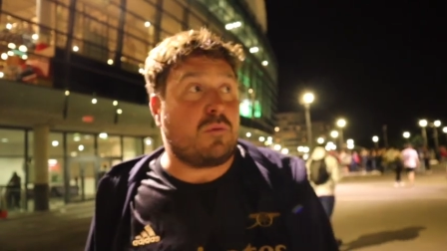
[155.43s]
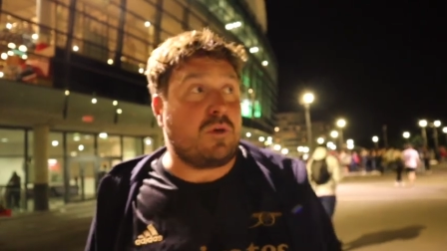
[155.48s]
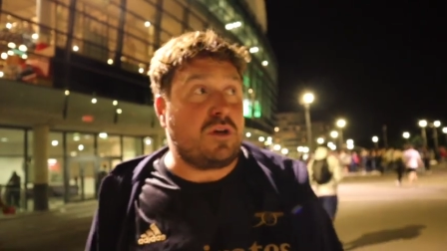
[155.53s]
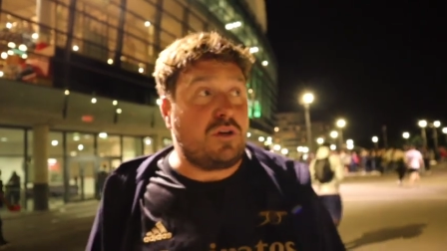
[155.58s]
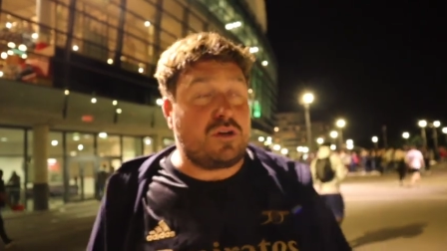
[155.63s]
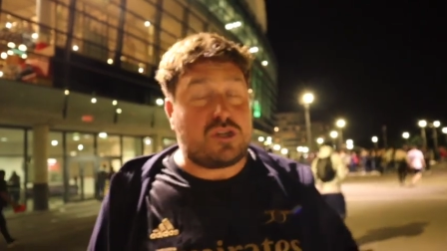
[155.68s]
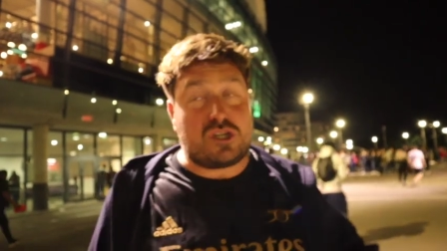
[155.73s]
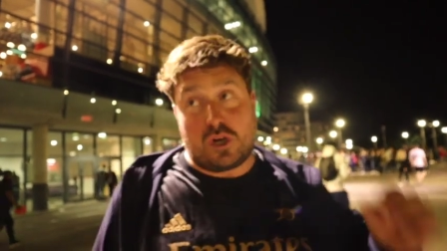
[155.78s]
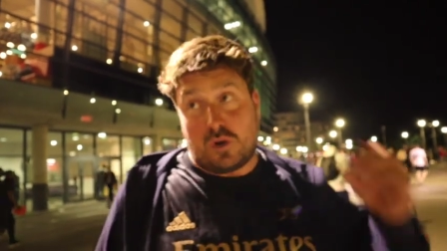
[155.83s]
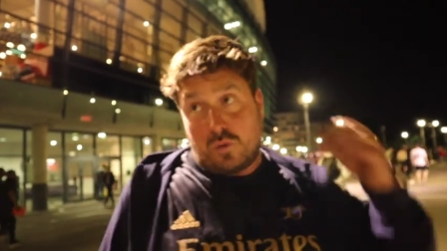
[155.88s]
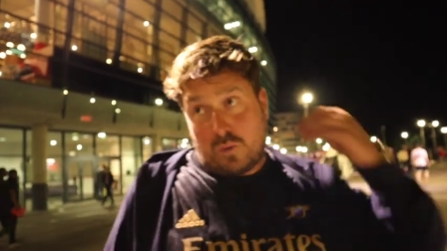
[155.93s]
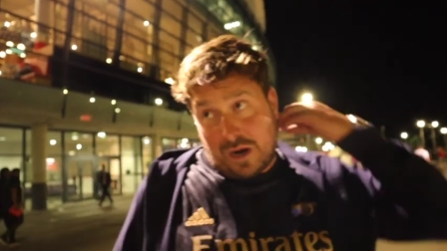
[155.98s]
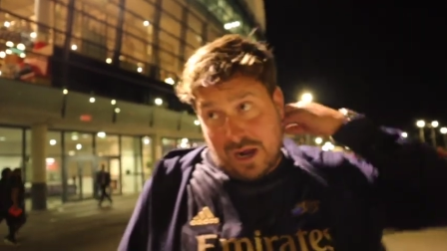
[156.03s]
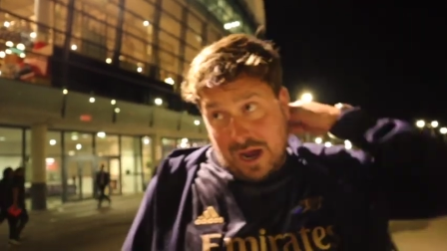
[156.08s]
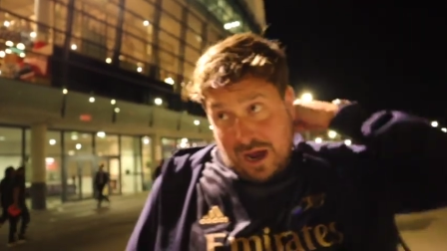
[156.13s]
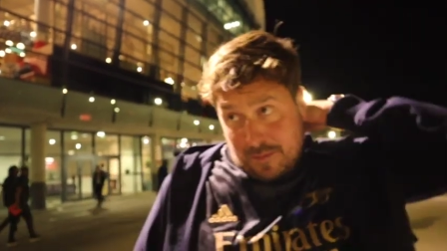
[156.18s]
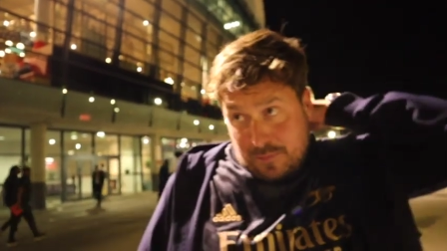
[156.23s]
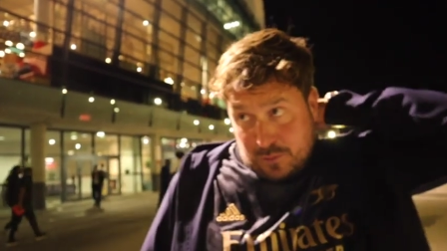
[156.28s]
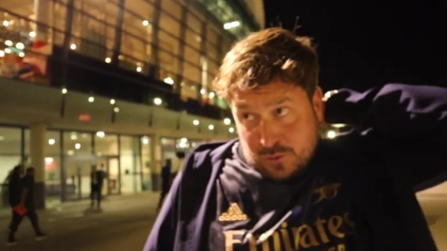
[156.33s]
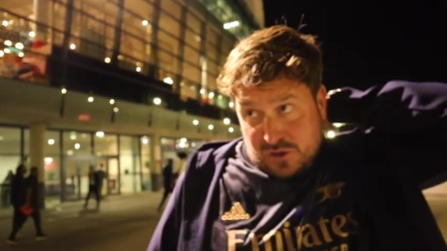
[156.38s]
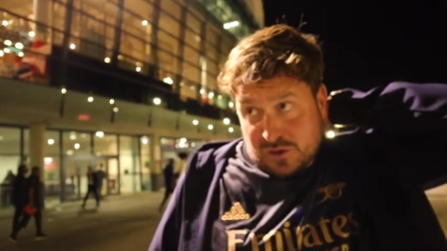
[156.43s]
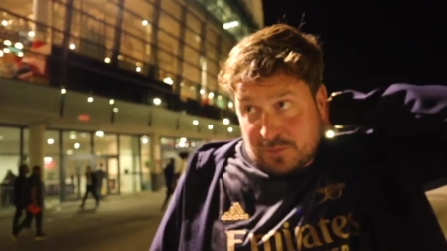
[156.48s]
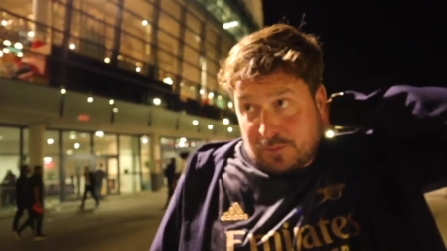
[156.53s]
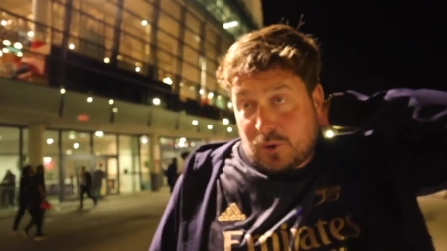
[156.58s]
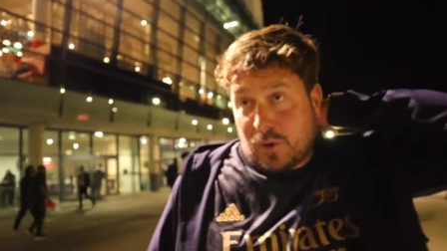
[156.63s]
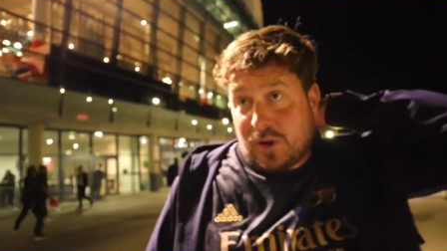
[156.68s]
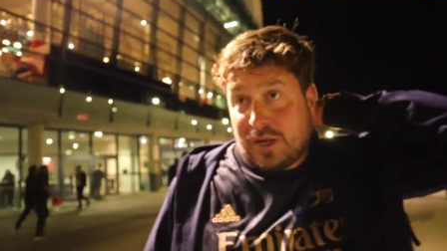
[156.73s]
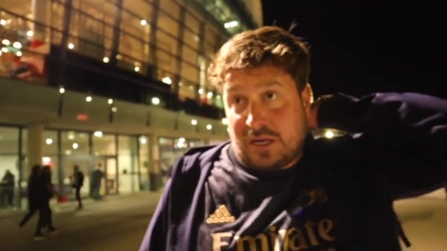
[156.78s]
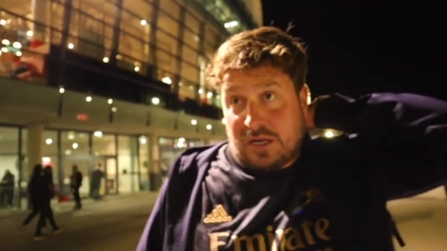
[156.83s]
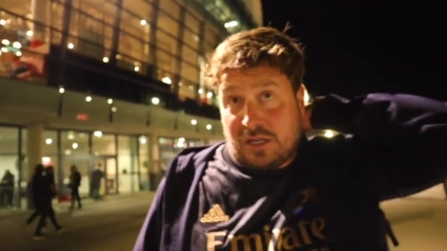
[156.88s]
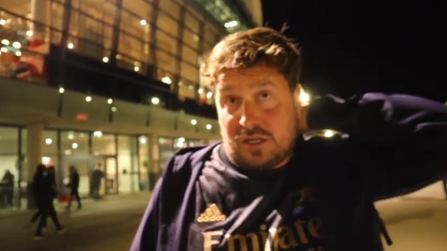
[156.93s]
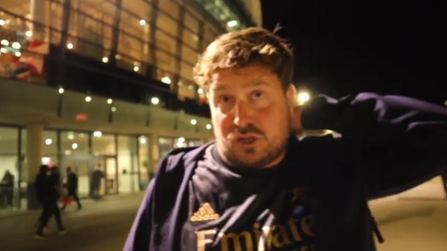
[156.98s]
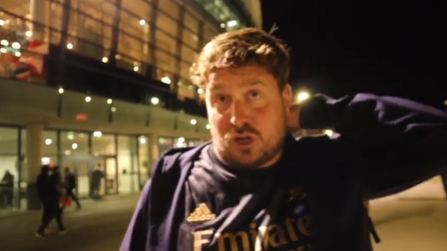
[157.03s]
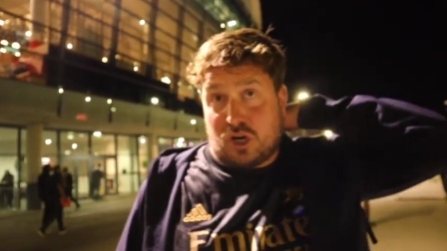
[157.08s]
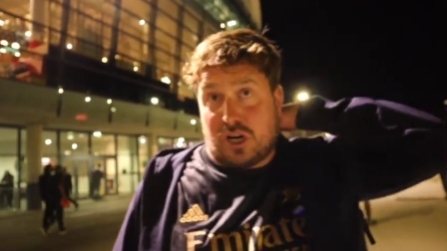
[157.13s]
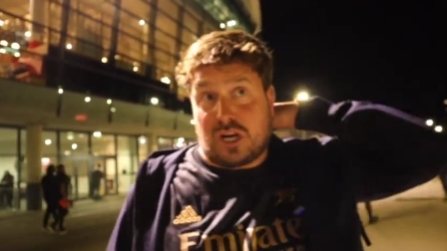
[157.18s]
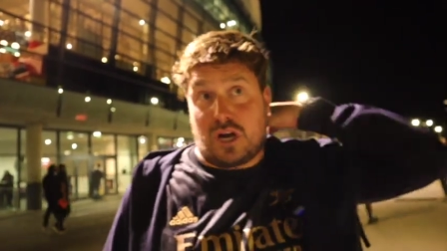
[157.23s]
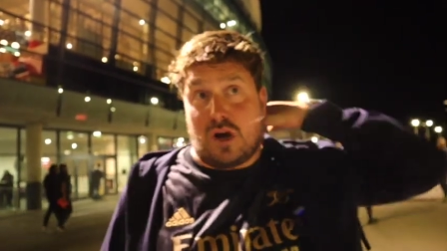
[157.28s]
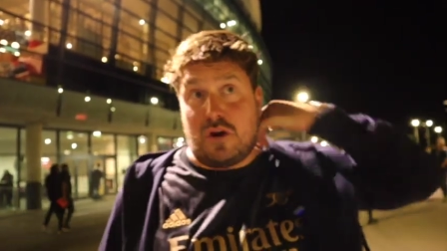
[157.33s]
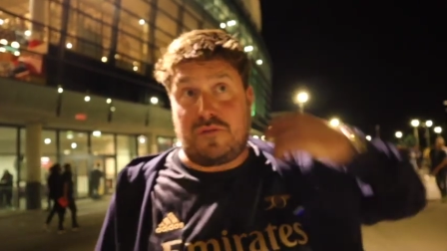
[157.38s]
When you're two one up, what's the point in
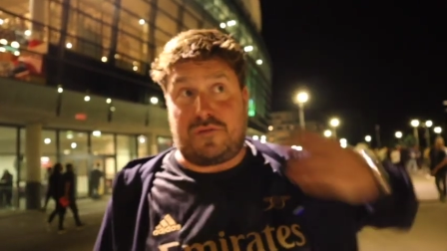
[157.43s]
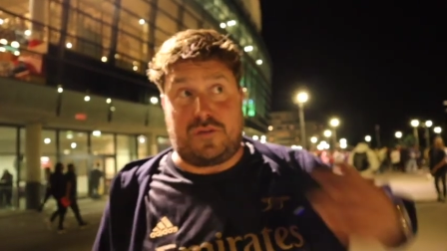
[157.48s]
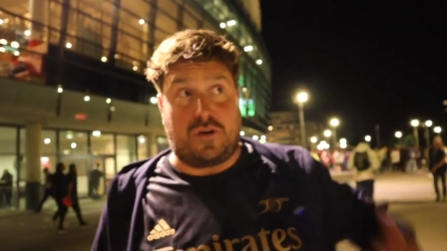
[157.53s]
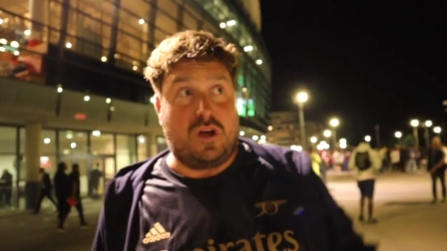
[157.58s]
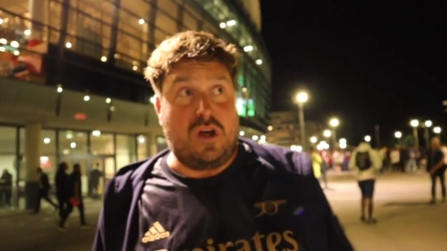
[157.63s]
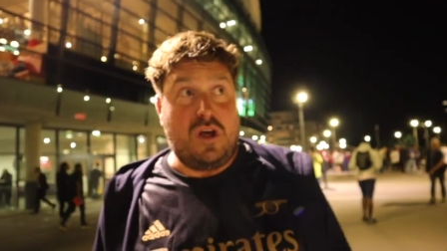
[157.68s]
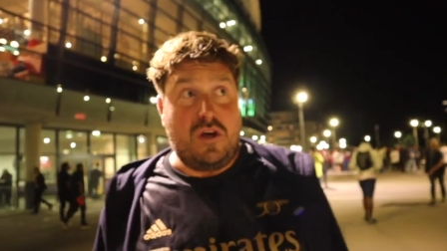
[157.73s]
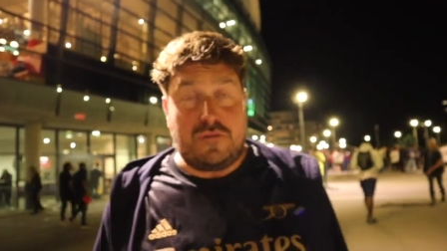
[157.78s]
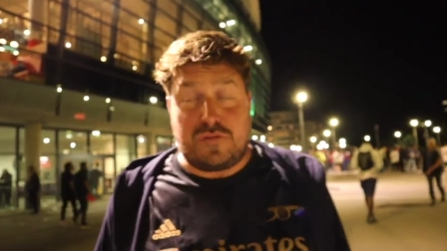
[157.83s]
trying to go for